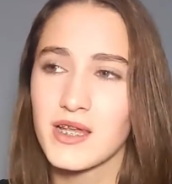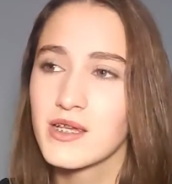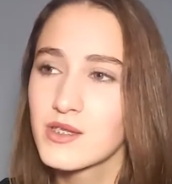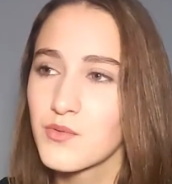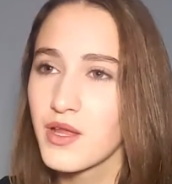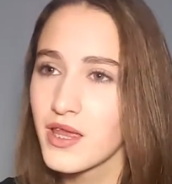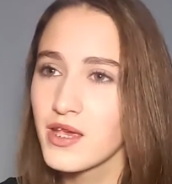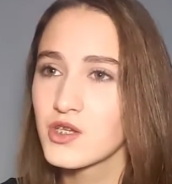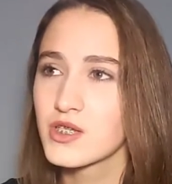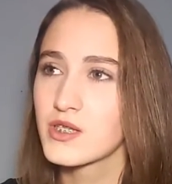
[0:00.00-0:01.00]
and it's
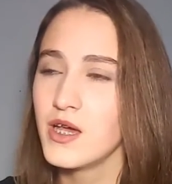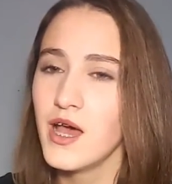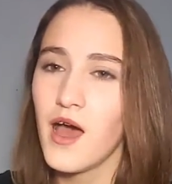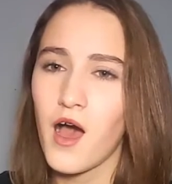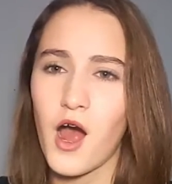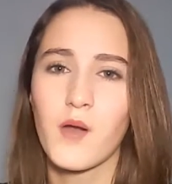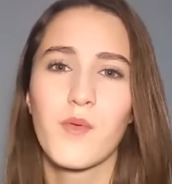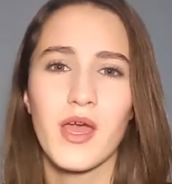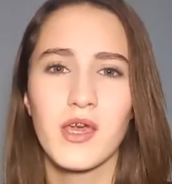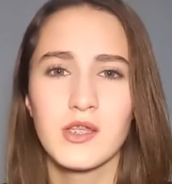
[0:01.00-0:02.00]
really just
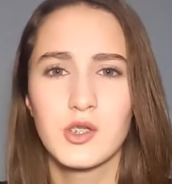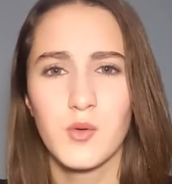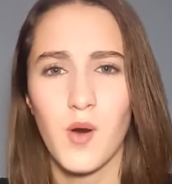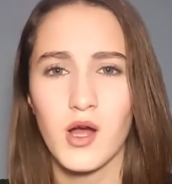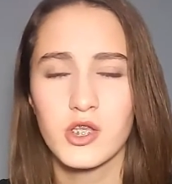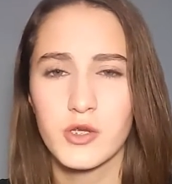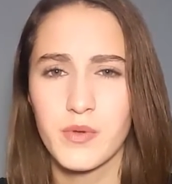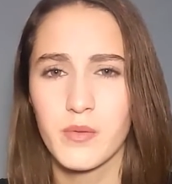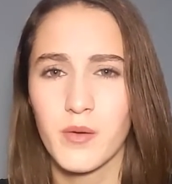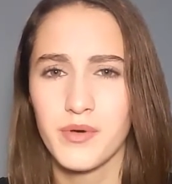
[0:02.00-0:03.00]
heartbreaking to watch
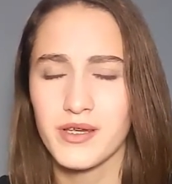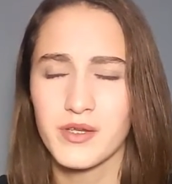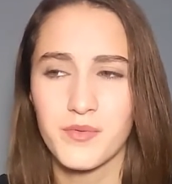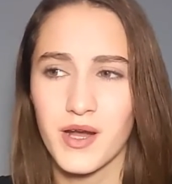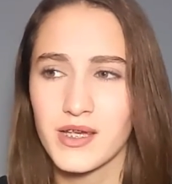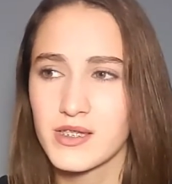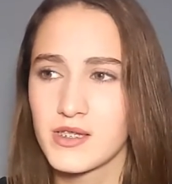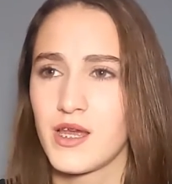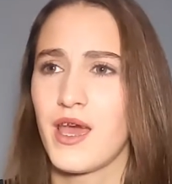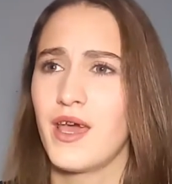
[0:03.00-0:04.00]
people being
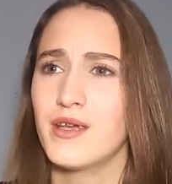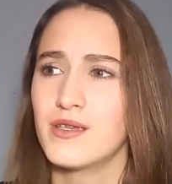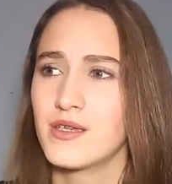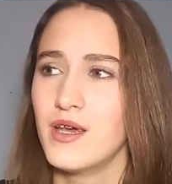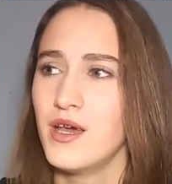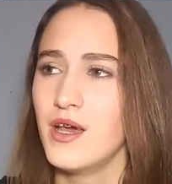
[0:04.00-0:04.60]
depressed, and